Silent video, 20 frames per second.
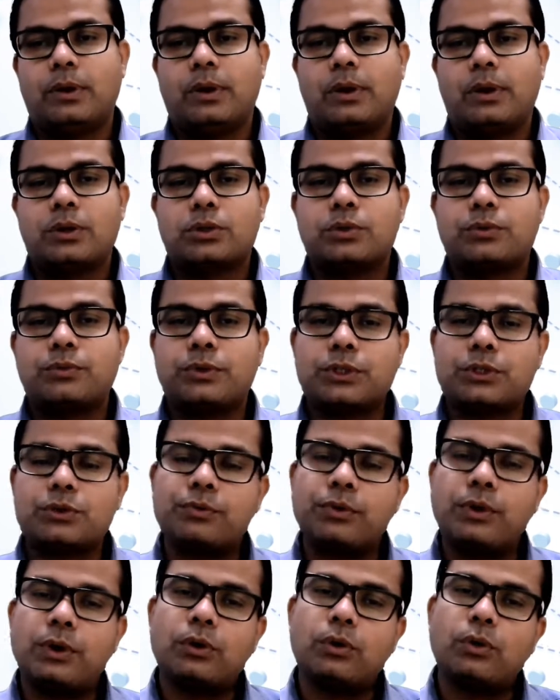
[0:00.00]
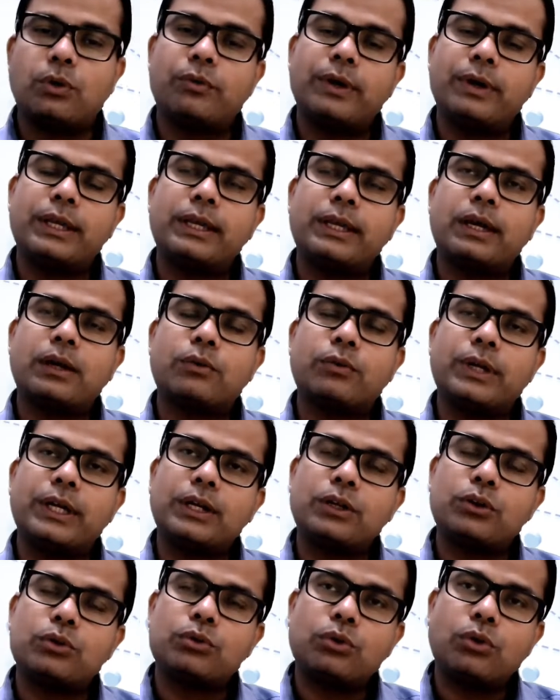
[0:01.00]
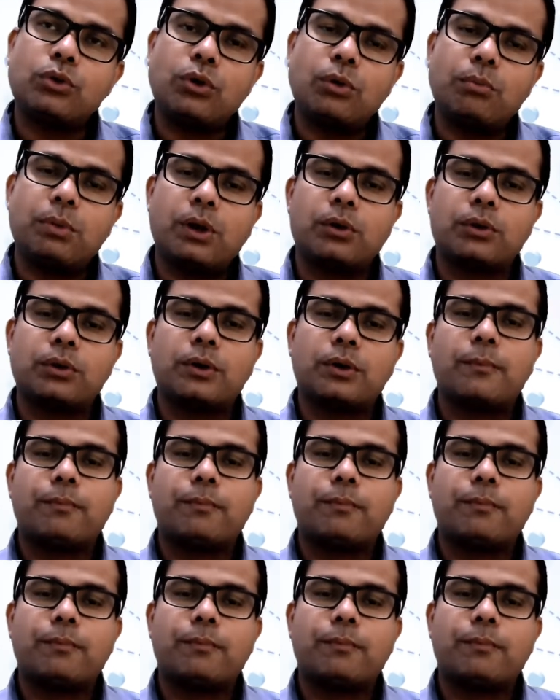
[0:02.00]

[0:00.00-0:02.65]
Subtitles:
So first of all, over here we need to know about